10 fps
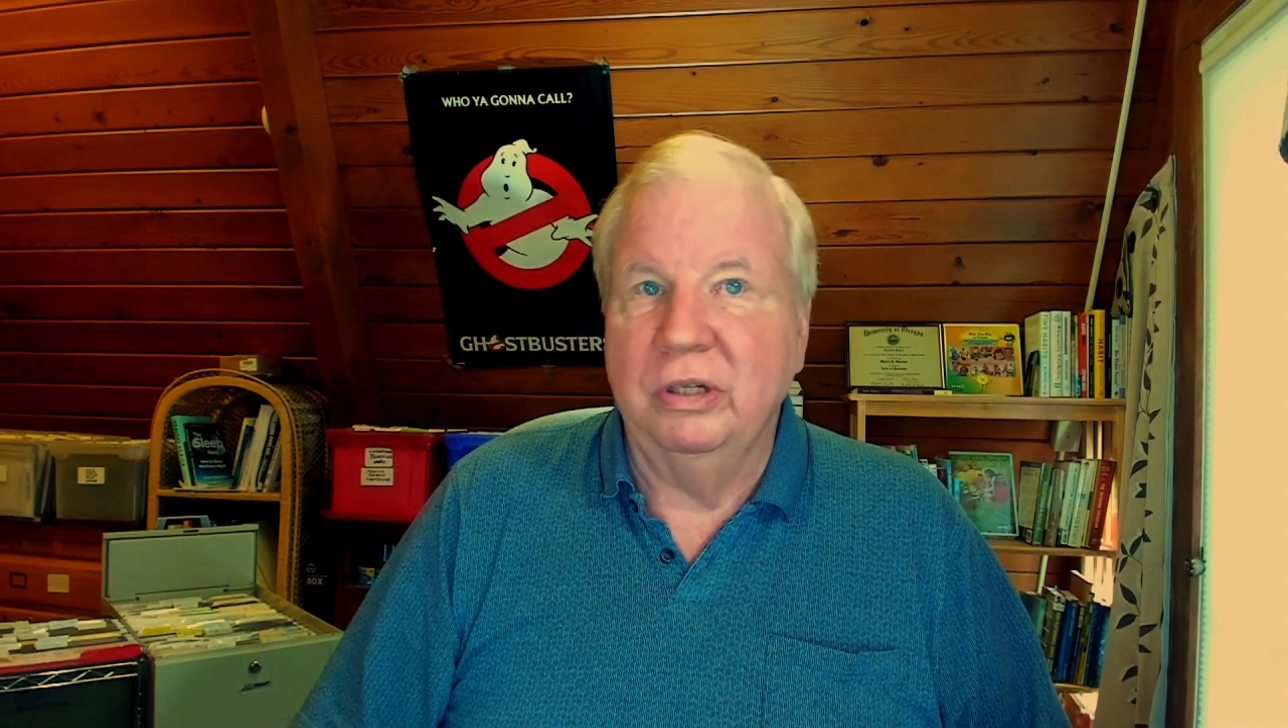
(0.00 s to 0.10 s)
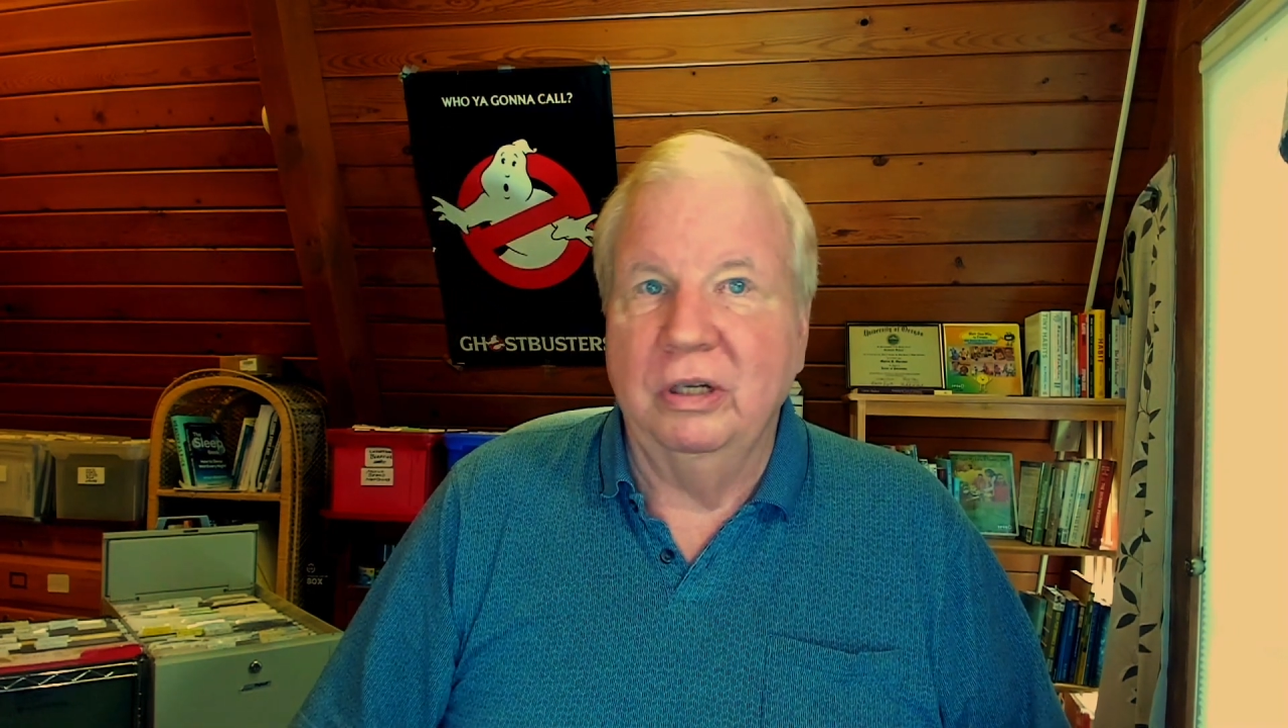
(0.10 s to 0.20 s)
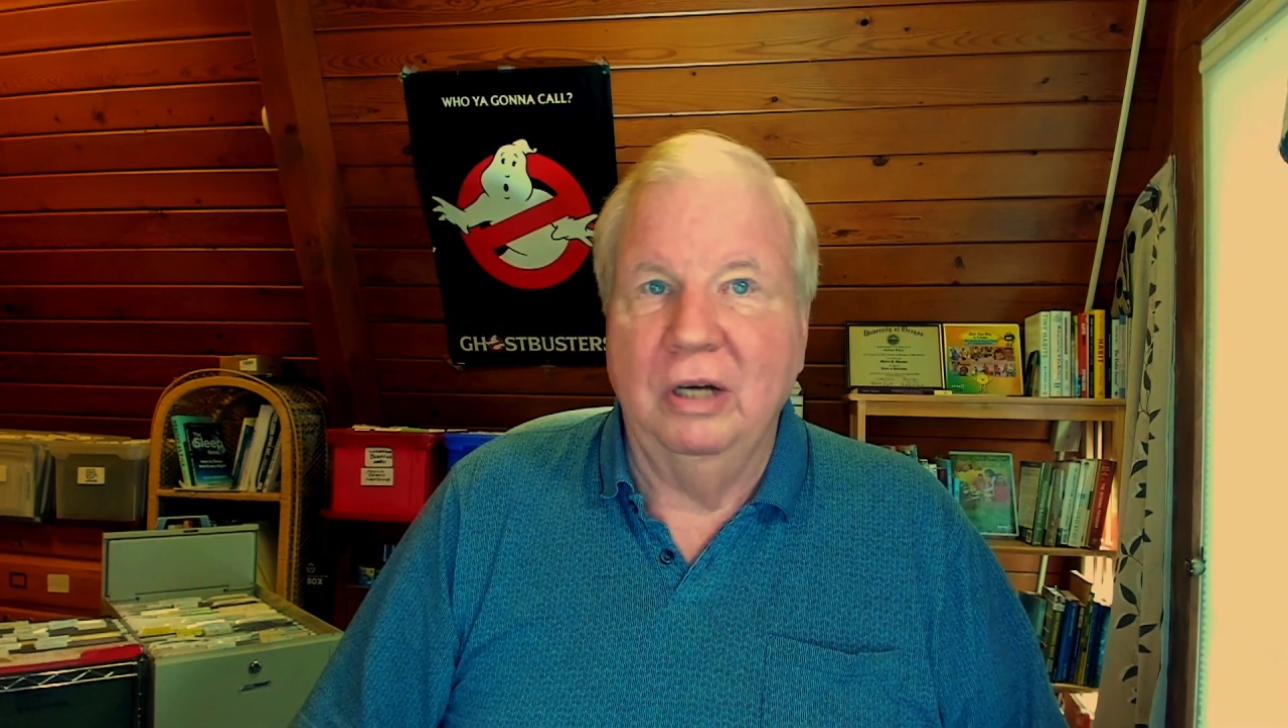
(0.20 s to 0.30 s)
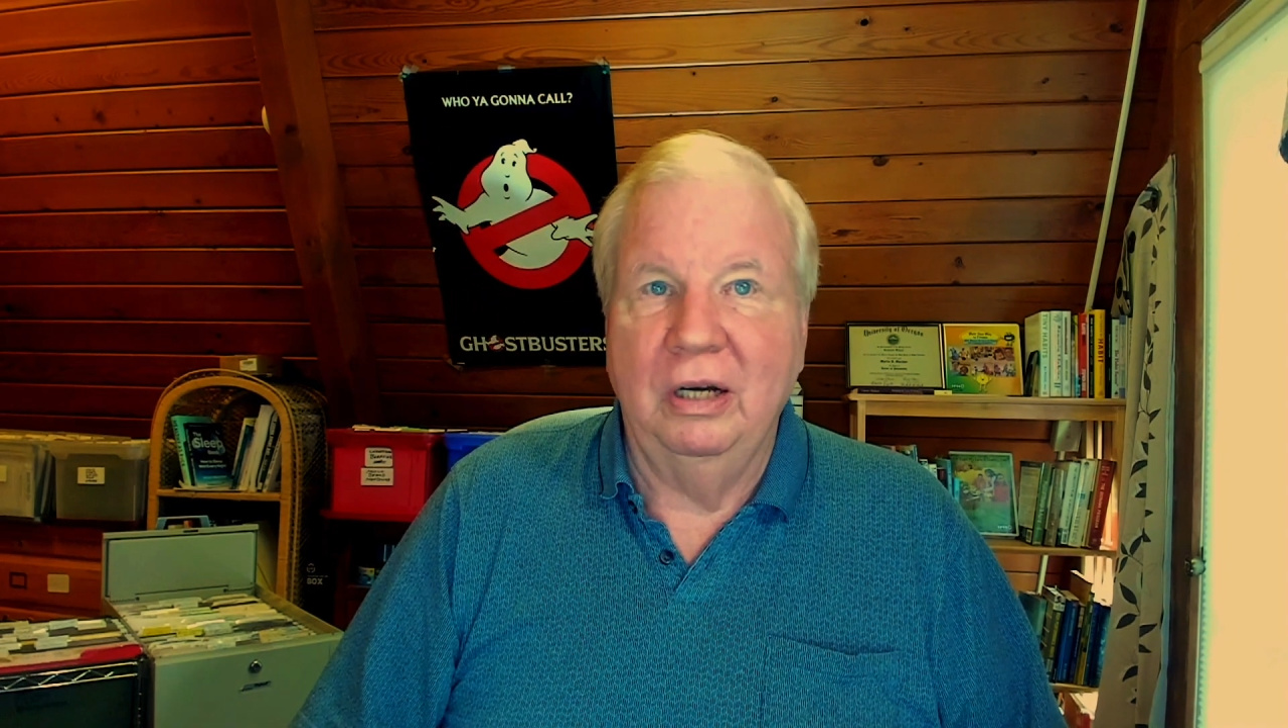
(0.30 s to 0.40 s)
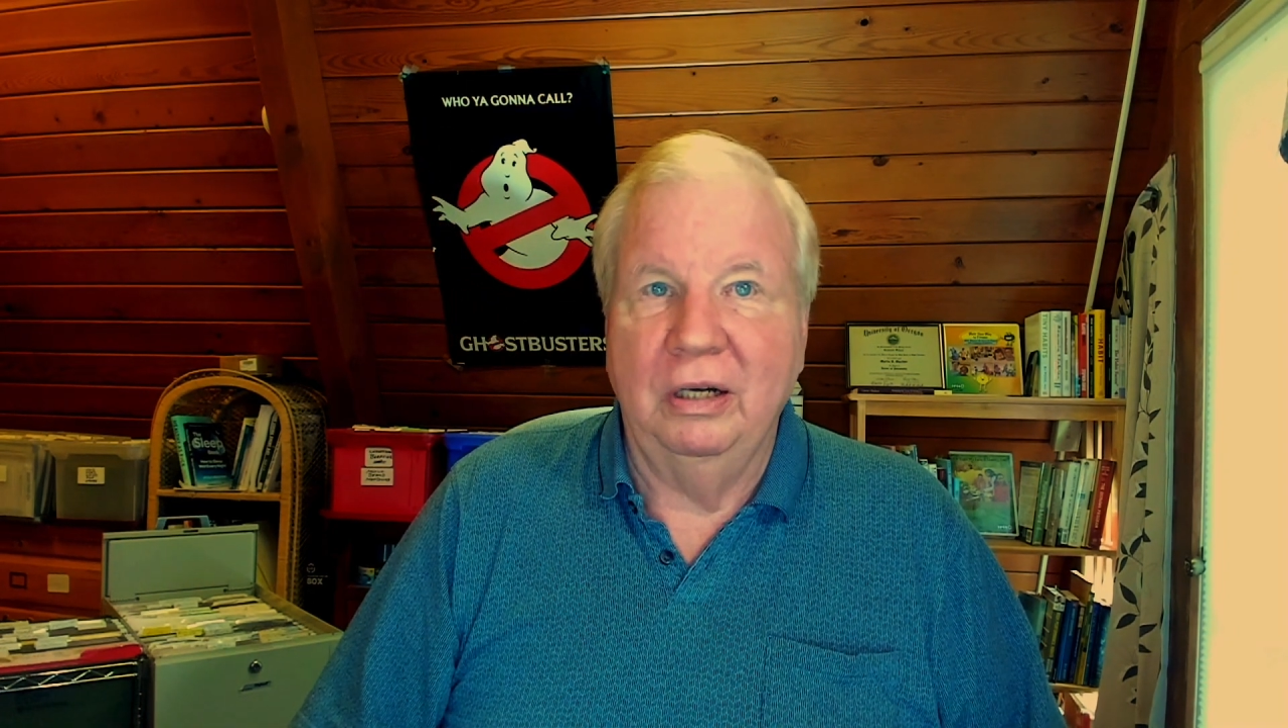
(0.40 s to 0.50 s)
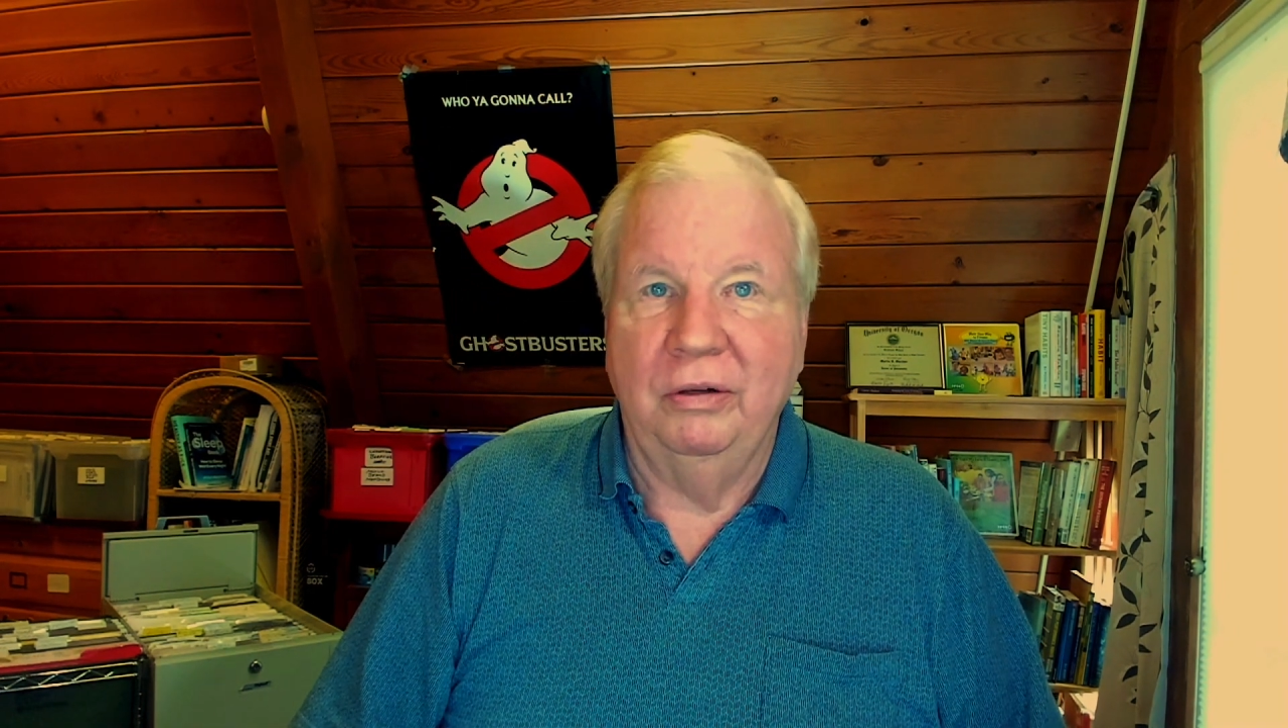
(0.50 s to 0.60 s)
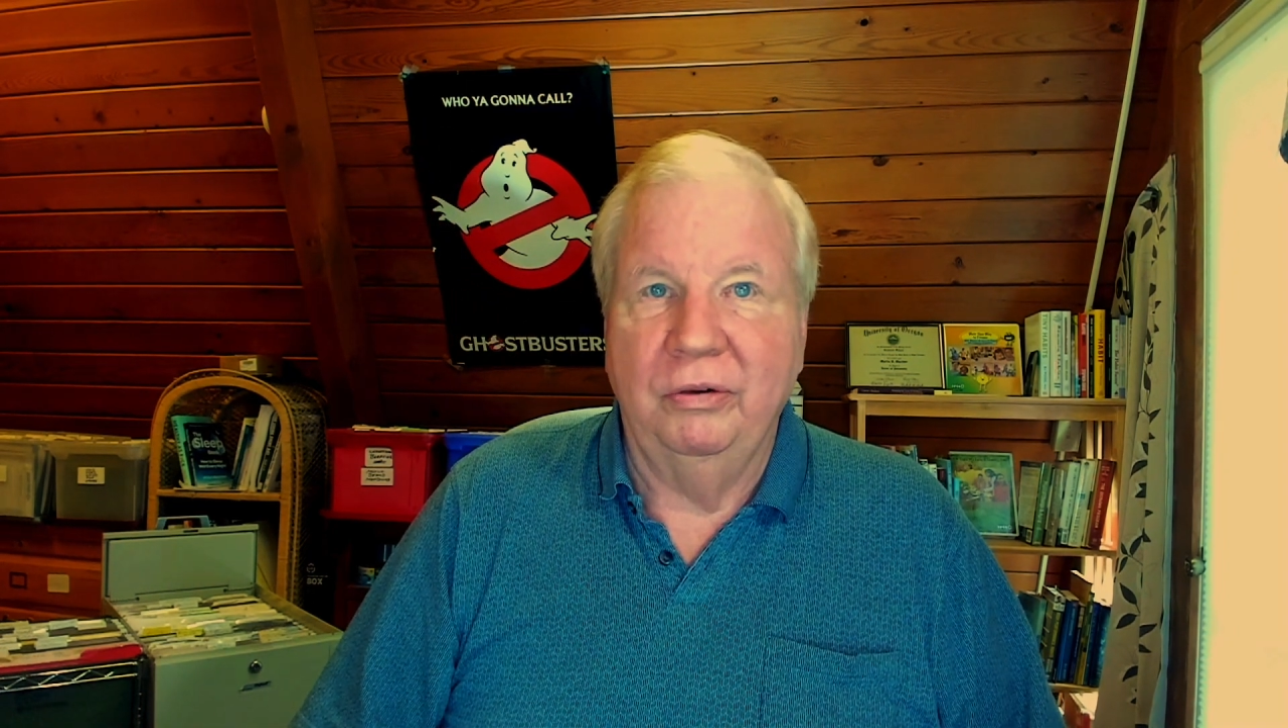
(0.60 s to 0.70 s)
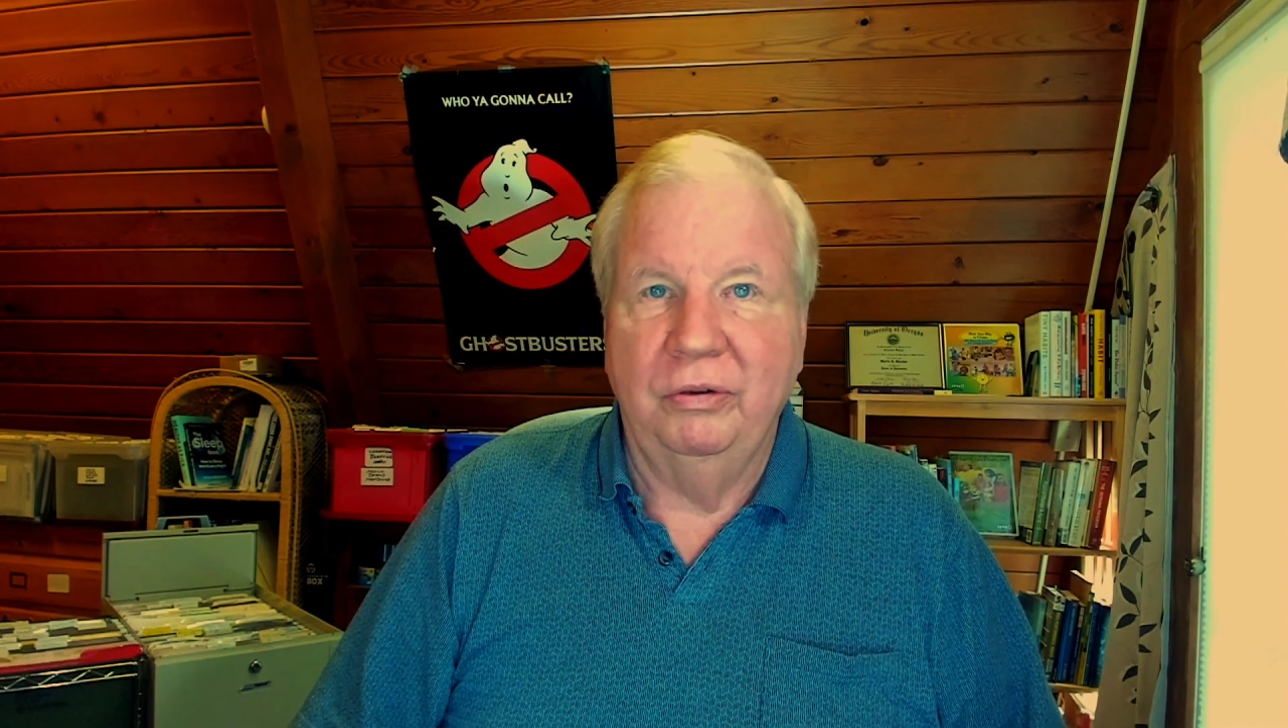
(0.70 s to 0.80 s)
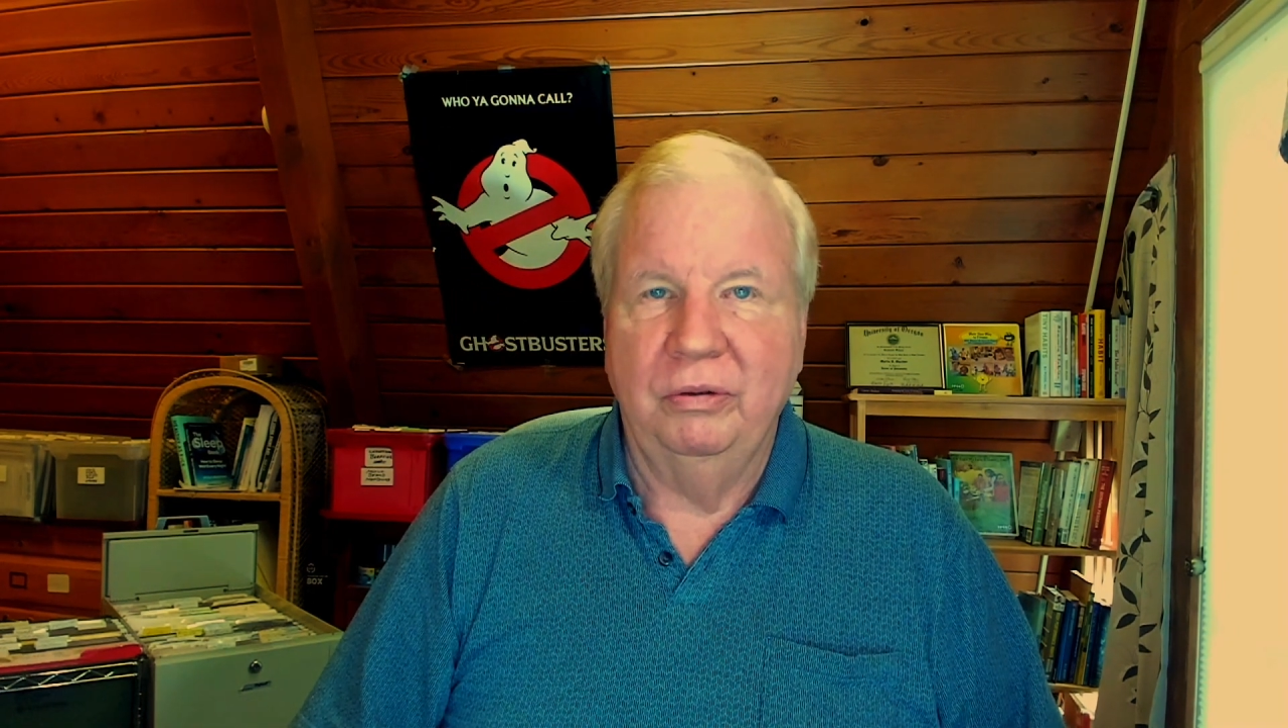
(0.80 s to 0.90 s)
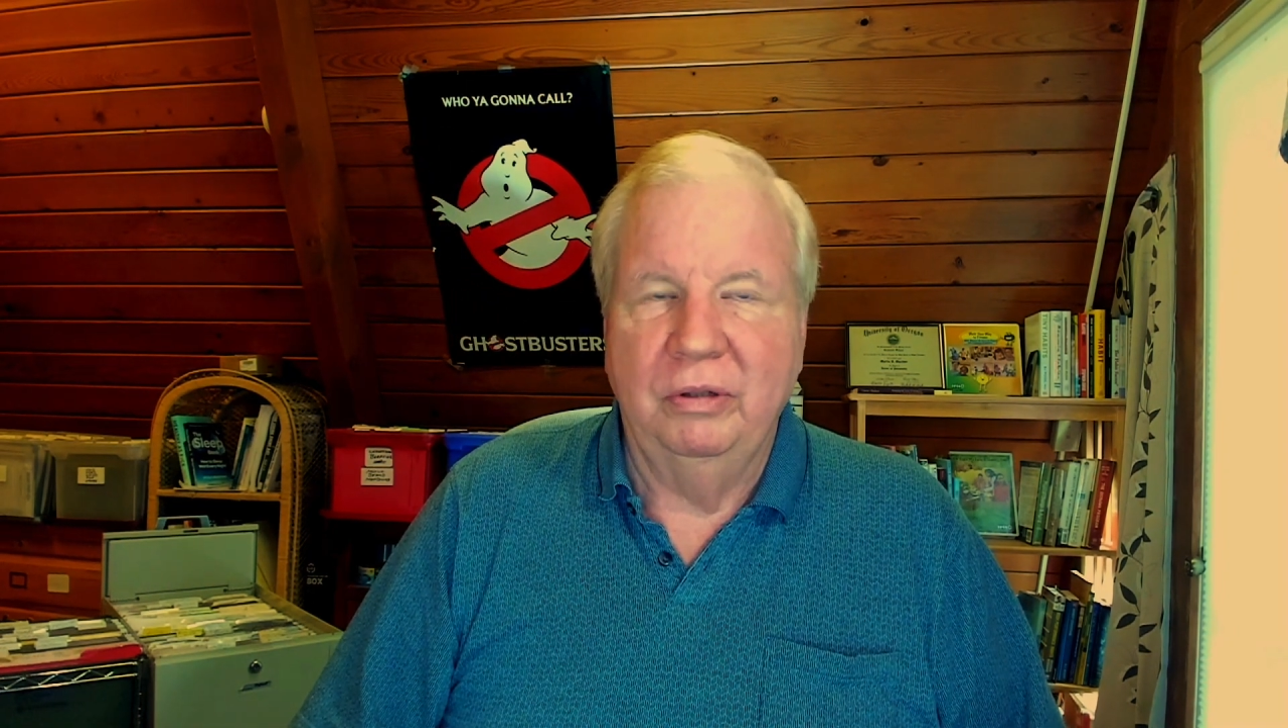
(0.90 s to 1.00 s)
and
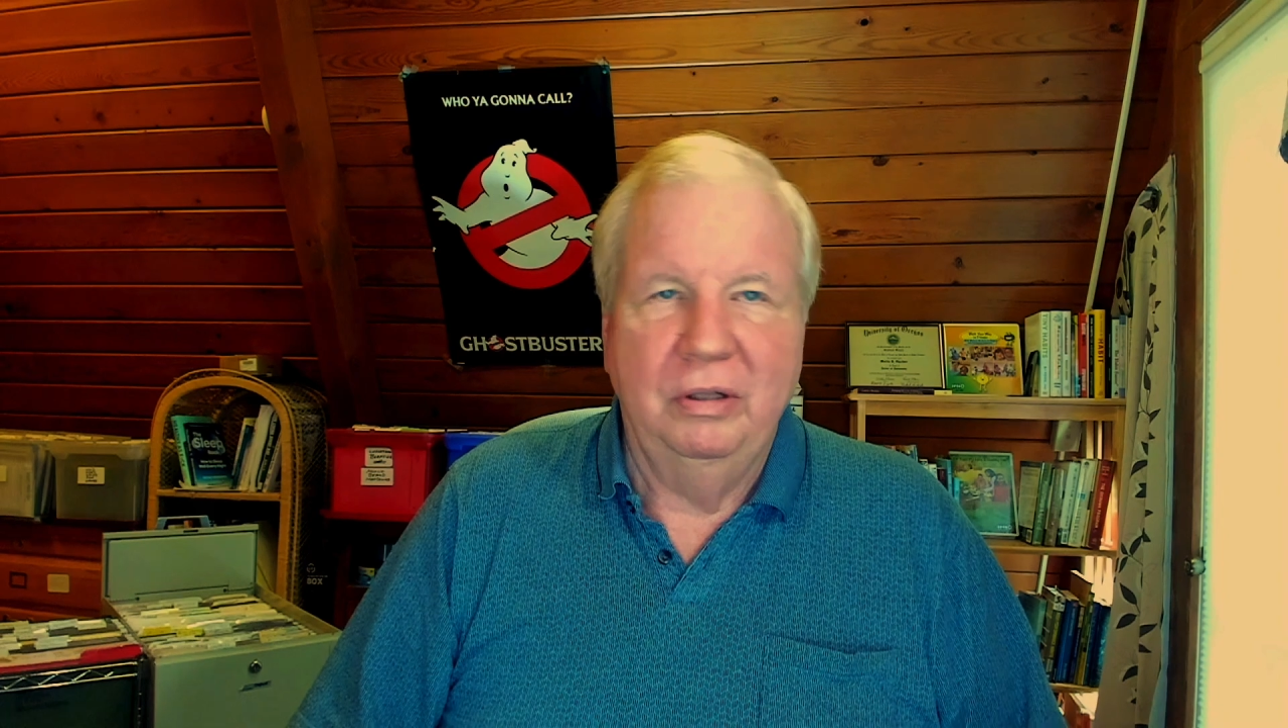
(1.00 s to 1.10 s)
cons.